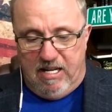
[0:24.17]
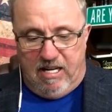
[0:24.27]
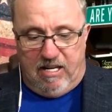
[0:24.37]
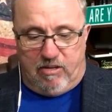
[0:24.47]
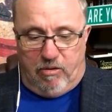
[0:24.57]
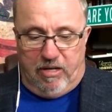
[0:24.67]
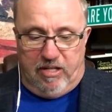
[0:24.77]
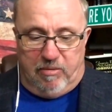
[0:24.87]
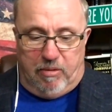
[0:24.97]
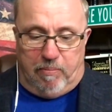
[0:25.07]
according
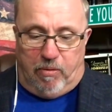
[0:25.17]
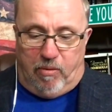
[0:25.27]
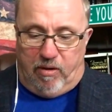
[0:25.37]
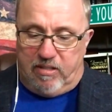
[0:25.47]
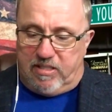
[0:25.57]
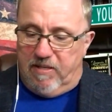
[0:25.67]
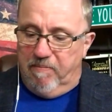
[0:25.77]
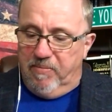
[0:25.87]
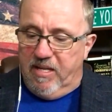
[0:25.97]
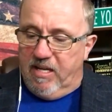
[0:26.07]
to reports.
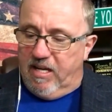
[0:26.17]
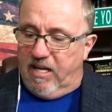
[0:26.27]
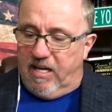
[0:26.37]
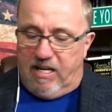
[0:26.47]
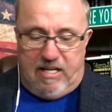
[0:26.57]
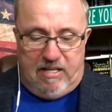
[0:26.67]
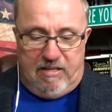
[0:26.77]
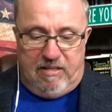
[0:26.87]
Uh,